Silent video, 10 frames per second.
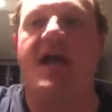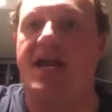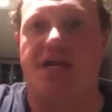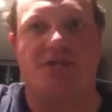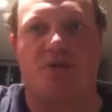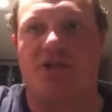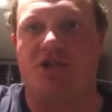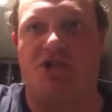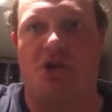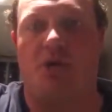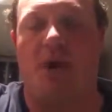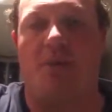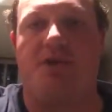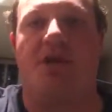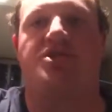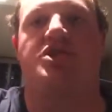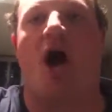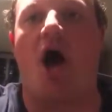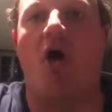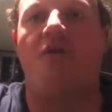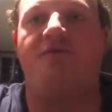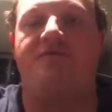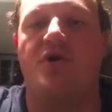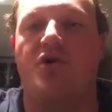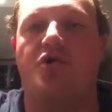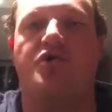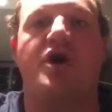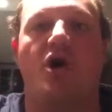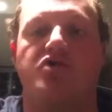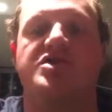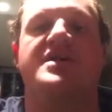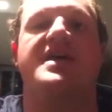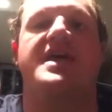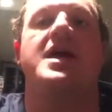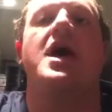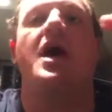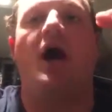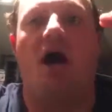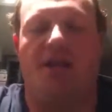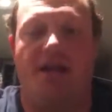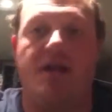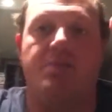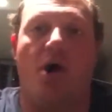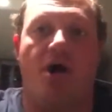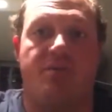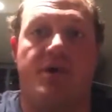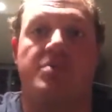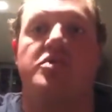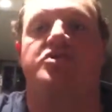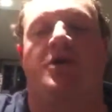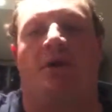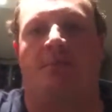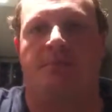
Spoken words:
It doesn't reach the general population. All the food goes to the elite party members